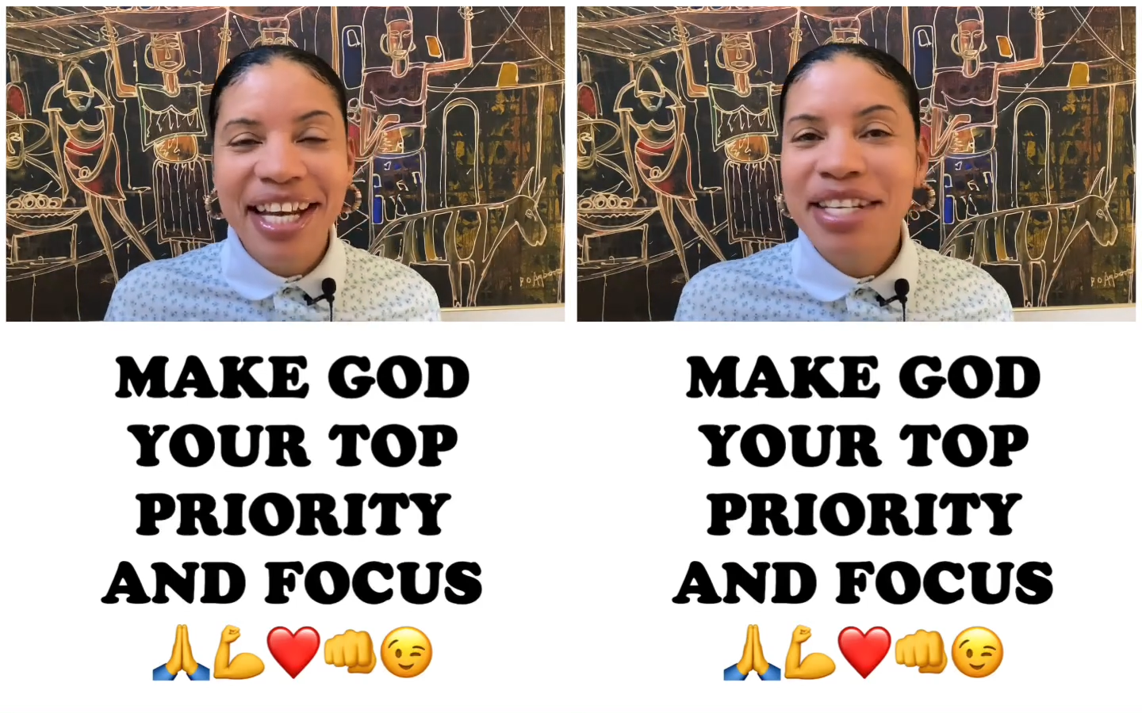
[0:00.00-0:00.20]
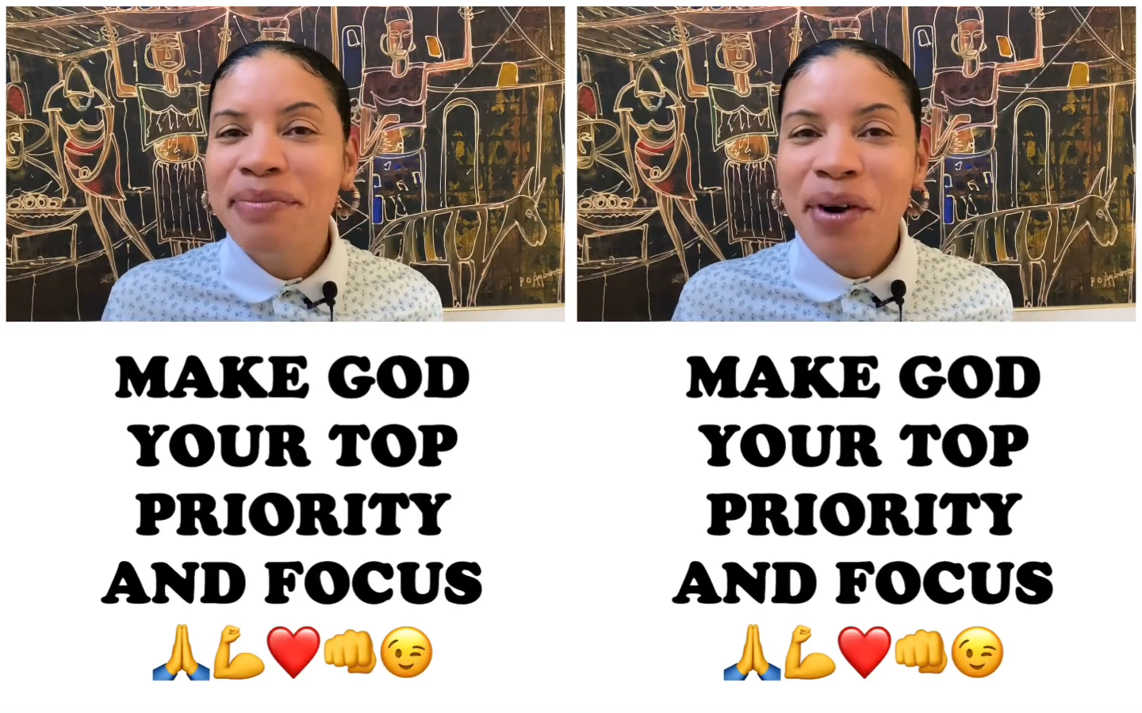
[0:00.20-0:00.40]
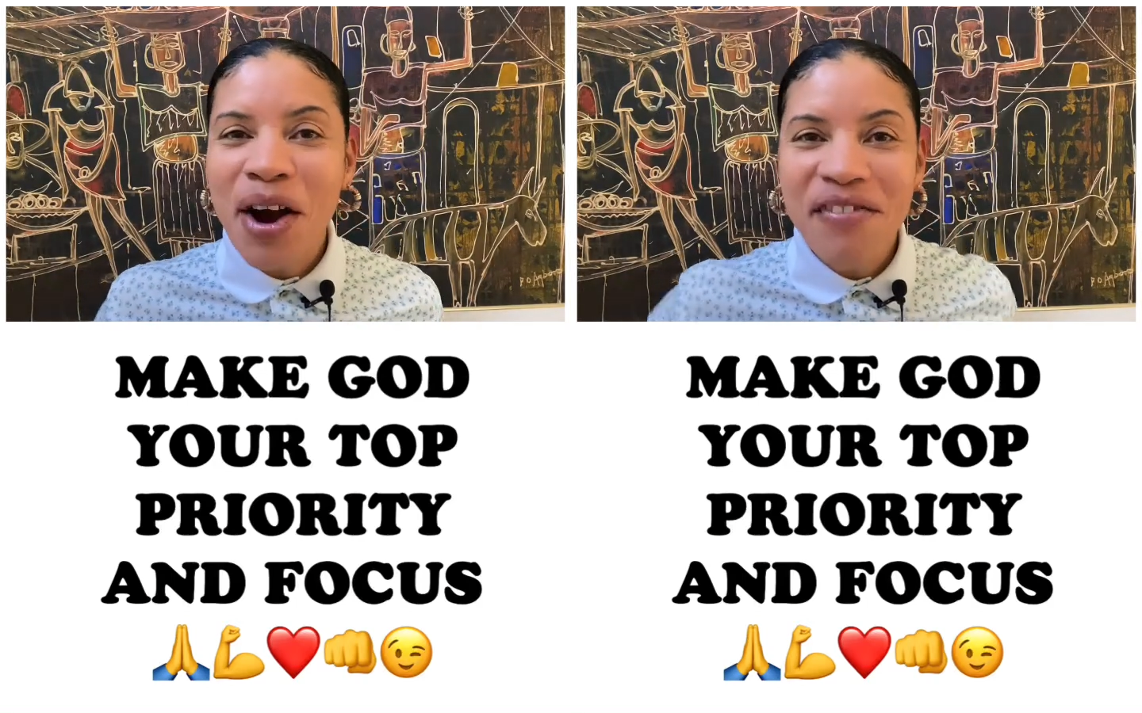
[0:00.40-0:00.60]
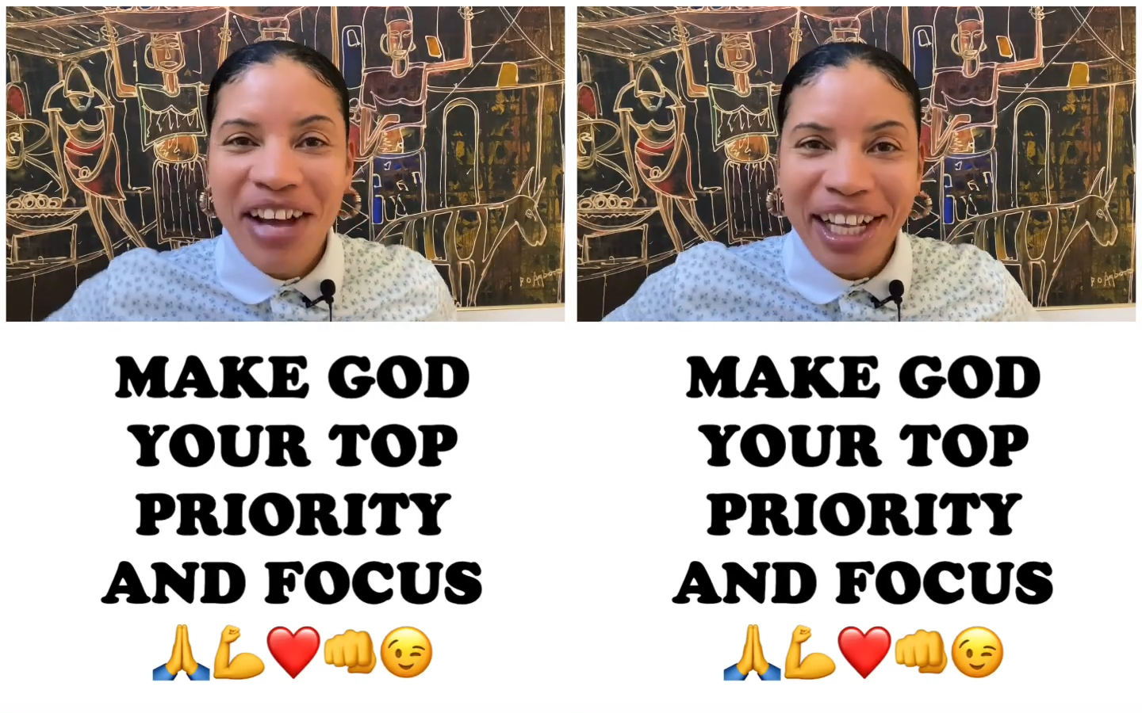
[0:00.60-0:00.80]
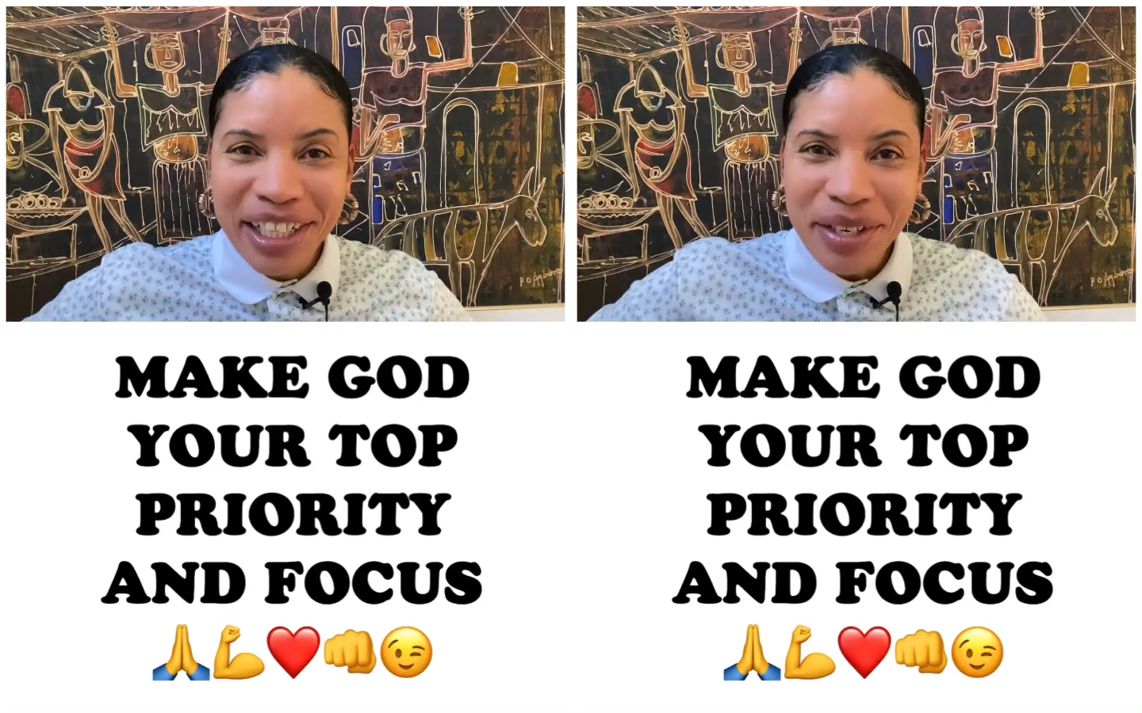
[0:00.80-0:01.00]
is more
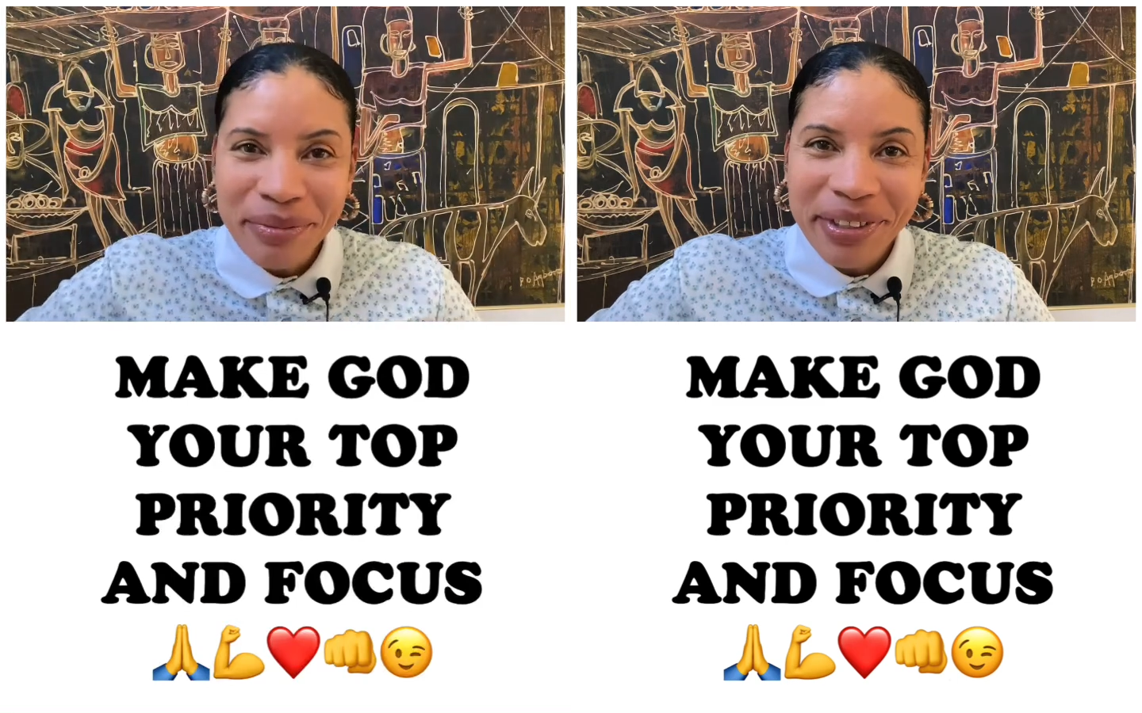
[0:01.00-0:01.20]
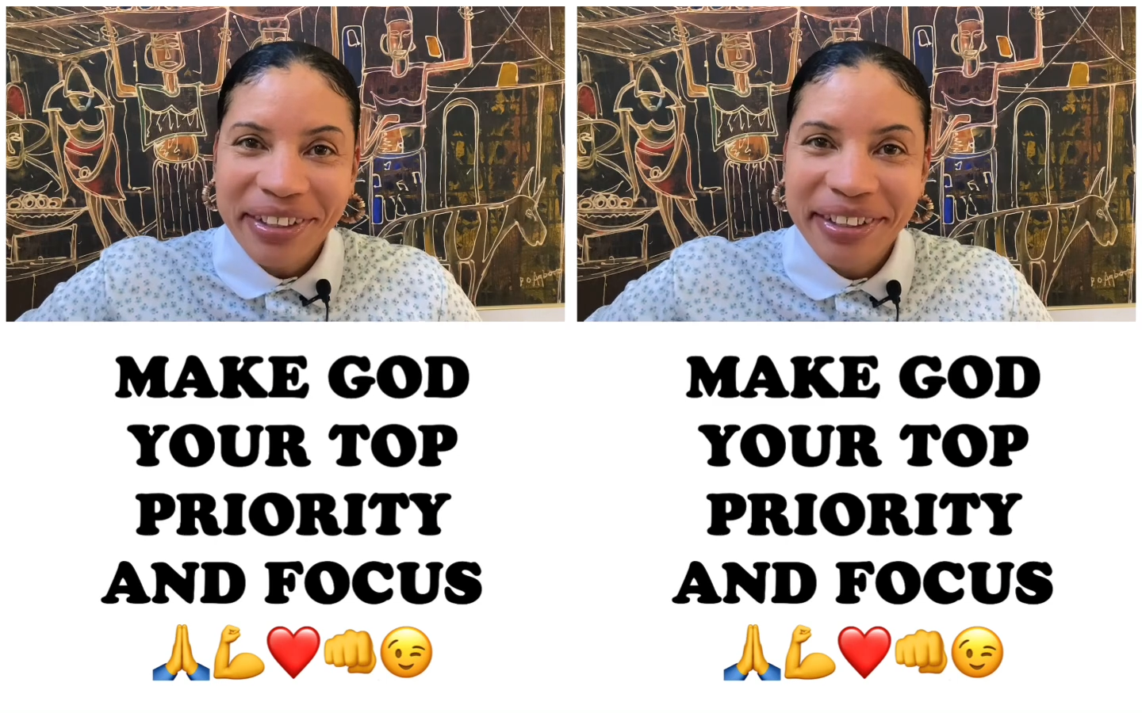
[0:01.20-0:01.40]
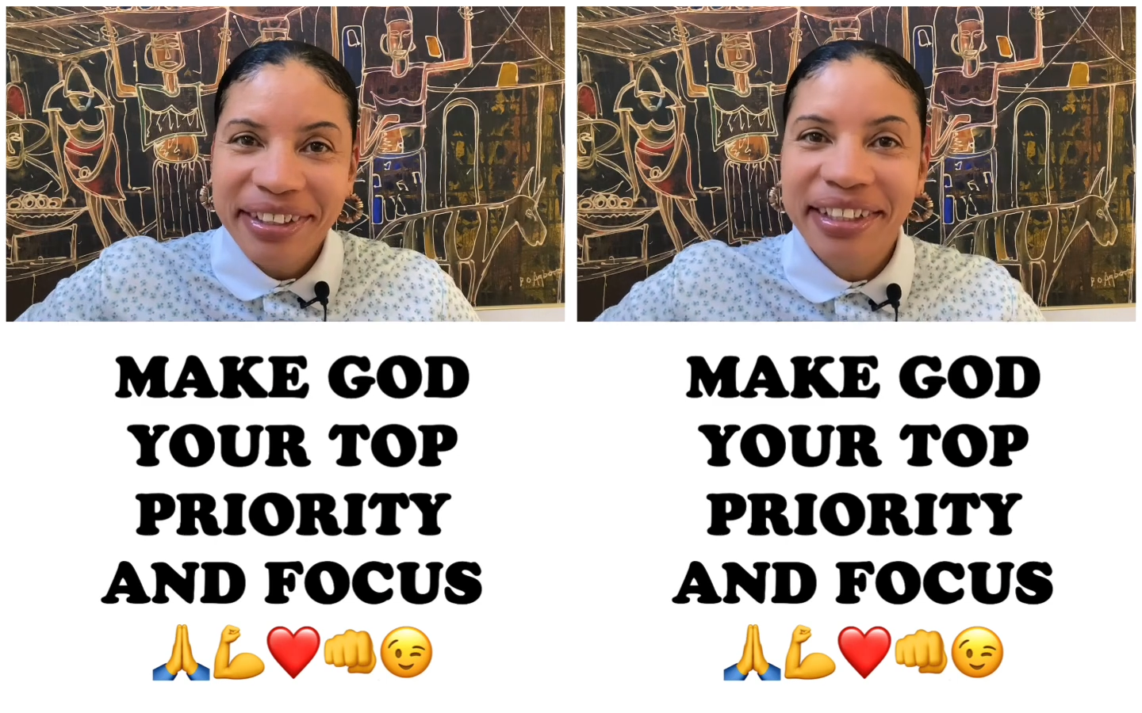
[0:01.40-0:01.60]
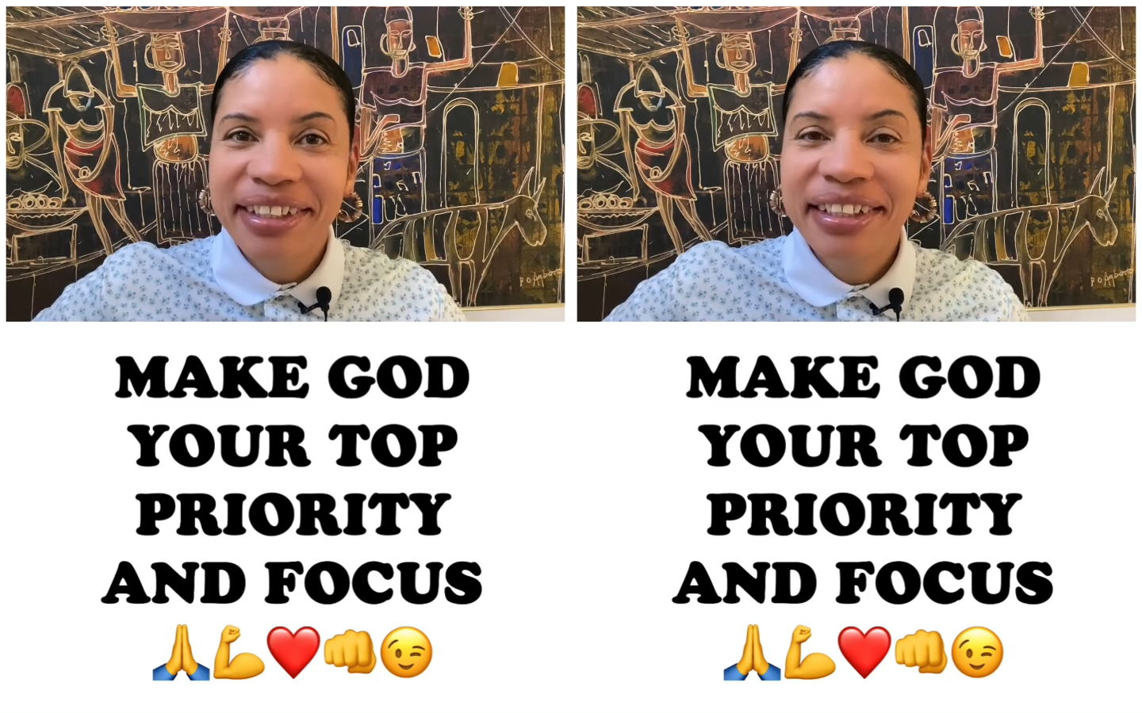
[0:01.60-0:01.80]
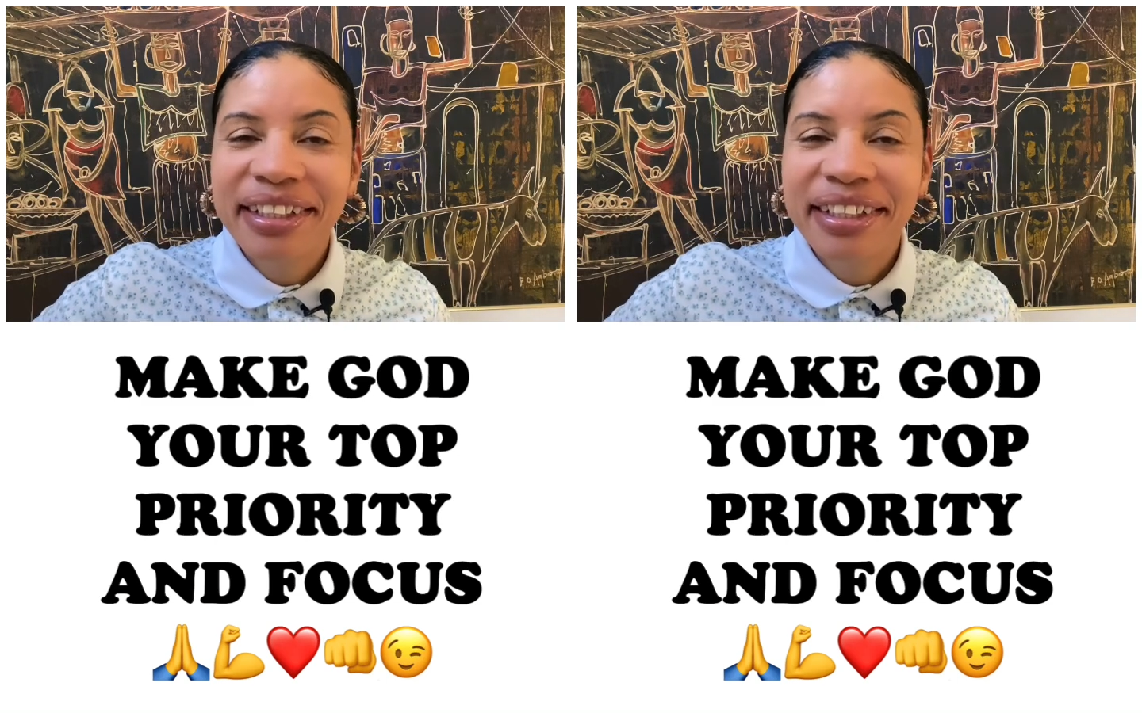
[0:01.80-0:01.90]
valuable